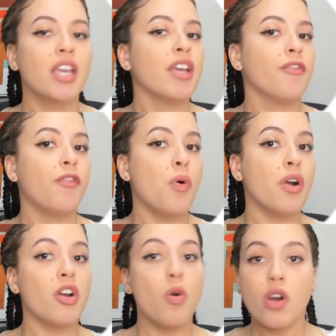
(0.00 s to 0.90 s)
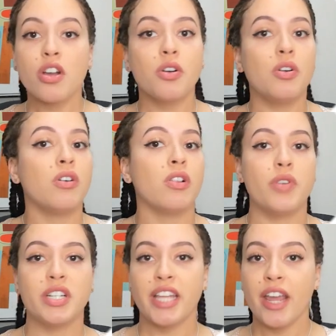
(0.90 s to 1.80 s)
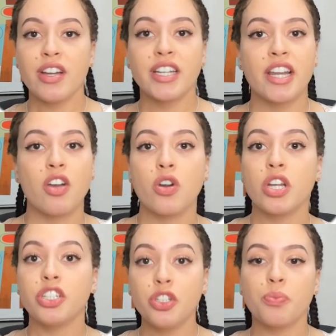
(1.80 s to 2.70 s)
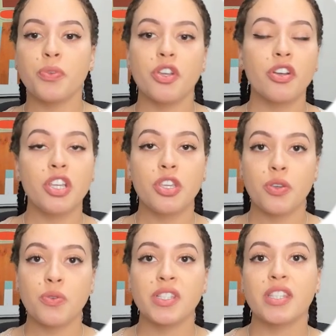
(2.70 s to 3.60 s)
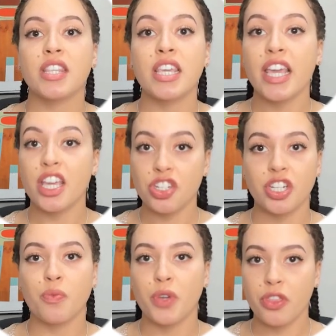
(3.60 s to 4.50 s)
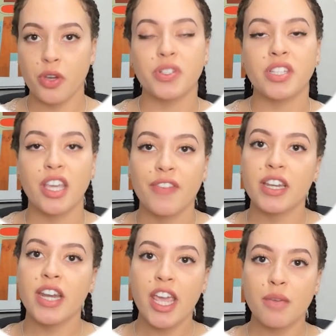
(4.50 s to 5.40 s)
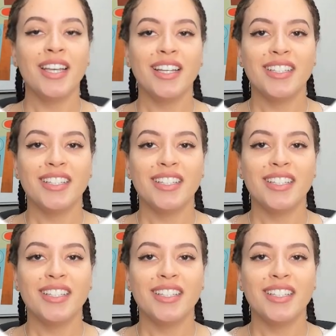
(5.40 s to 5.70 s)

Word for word: For Oracle or Teradata or Hadoop, you're going to use the engine with those given names.